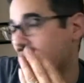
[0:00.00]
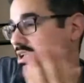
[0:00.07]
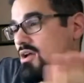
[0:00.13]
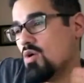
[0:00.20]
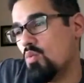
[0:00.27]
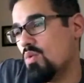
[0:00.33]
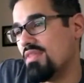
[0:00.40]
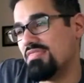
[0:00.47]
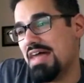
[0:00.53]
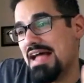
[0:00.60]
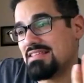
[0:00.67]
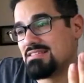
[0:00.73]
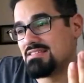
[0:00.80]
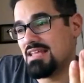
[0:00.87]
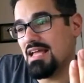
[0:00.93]
With
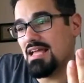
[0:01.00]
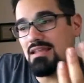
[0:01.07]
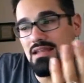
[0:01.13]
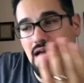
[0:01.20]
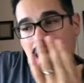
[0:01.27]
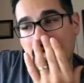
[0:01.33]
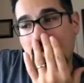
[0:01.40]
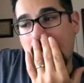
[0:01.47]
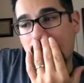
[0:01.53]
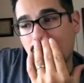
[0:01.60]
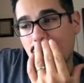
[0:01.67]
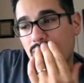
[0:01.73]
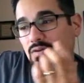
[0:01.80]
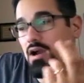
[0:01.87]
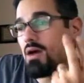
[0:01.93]
that said, I will
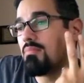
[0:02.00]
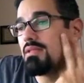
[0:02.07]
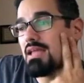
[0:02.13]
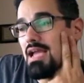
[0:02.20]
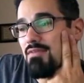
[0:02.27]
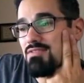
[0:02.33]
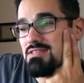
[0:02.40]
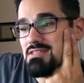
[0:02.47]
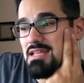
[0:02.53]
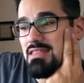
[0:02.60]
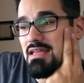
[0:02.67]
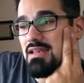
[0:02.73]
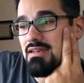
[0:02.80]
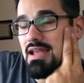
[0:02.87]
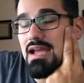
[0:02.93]
probably have to say
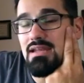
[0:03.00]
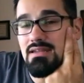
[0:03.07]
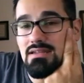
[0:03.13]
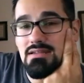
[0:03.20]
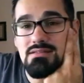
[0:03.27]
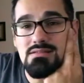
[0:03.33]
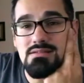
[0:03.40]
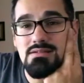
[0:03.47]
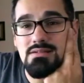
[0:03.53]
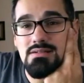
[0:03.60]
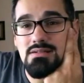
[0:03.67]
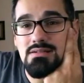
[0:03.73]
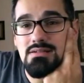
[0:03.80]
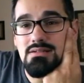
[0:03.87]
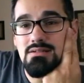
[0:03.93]
that 90s
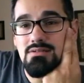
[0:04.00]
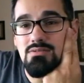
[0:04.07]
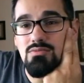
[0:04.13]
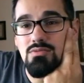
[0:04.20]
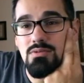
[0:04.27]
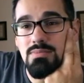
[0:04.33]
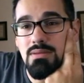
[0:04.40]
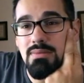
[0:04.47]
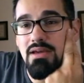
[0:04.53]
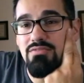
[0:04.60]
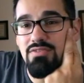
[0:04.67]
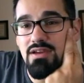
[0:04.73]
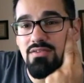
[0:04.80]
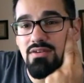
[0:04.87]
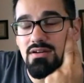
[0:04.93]
would be my
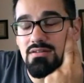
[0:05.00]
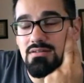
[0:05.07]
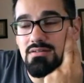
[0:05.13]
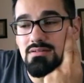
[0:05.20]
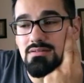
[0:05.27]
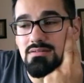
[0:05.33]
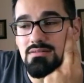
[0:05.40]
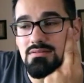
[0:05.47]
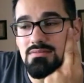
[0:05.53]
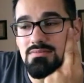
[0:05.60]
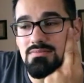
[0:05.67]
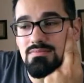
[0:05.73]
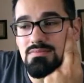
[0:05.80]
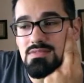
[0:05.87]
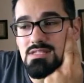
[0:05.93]
favorite
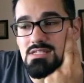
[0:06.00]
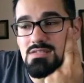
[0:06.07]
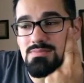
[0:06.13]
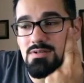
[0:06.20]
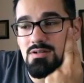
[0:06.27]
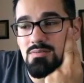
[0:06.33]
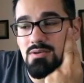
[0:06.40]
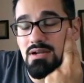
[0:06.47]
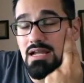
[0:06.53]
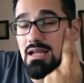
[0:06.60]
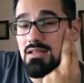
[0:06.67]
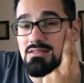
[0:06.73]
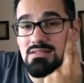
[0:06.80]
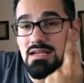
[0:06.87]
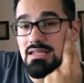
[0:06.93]
Spielberg.
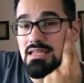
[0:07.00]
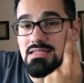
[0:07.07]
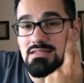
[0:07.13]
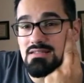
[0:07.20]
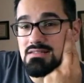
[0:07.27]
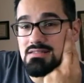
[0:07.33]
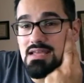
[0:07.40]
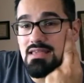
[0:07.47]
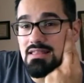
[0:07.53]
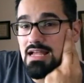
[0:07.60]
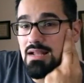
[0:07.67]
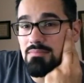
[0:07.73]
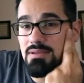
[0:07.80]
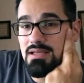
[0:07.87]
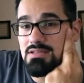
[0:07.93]
It's not easy to say
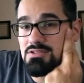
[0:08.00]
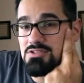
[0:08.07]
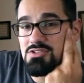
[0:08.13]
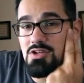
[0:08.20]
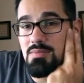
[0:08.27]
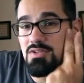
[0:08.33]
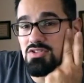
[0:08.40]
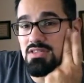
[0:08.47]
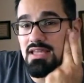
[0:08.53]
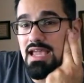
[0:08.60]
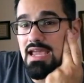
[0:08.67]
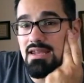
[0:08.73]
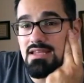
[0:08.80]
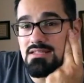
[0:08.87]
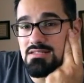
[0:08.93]
that because there's so much in the
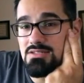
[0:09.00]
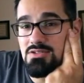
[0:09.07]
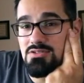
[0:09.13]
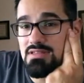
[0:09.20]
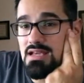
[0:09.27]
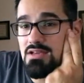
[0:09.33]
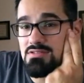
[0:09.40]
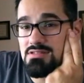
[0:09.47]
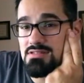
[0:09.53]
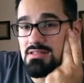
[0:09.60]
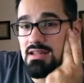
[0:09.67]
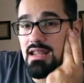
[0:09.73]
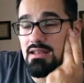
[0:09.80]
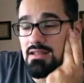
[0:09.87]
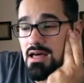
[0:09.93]
80s and 2000s that
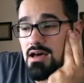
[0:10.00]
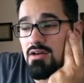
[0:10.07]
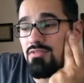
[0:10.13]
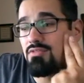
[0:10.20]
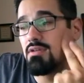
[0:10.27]
I love.